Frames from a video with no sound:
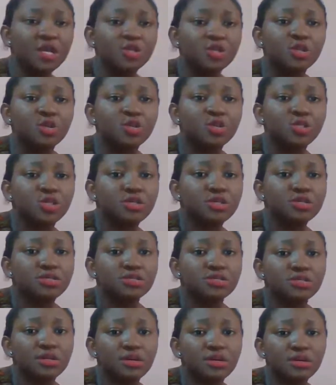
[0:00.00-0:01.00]
Don't
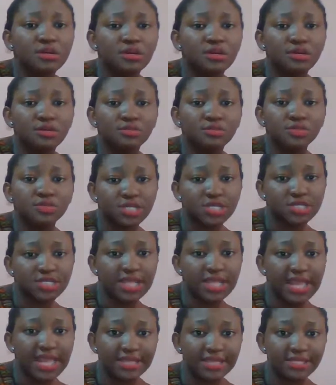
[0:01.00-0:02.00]
just
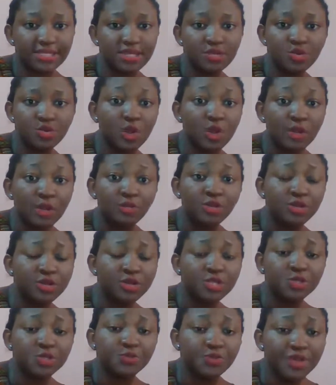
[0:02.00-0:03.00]
stay and say, no, I'm only
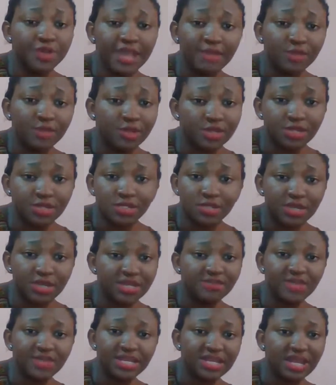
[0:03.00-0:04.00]
going to pray, I'm not going to do any
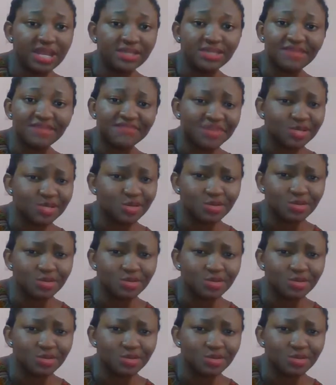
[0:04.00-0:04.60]
medical intervention.